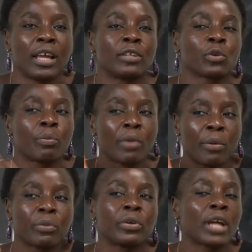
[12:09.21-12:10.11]
And
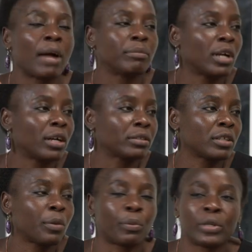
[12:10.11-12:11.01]
remember, I'm not
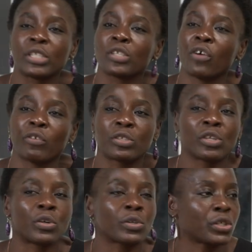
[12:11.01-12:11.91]
a police
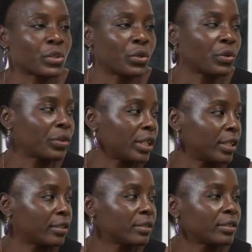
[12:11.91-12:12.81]
officer or security.